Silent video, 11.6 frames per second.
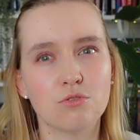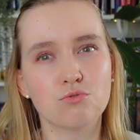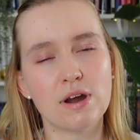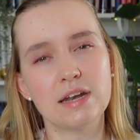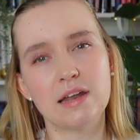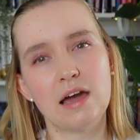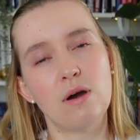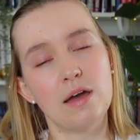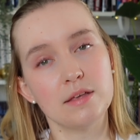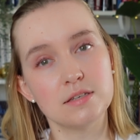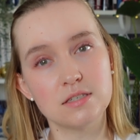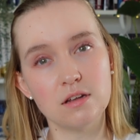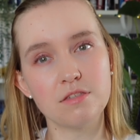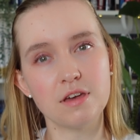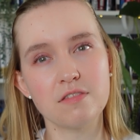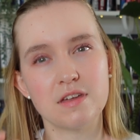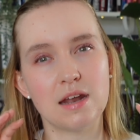right now I still
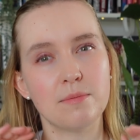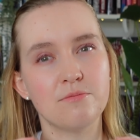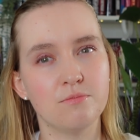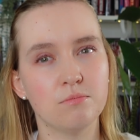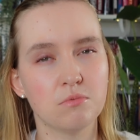think that I'm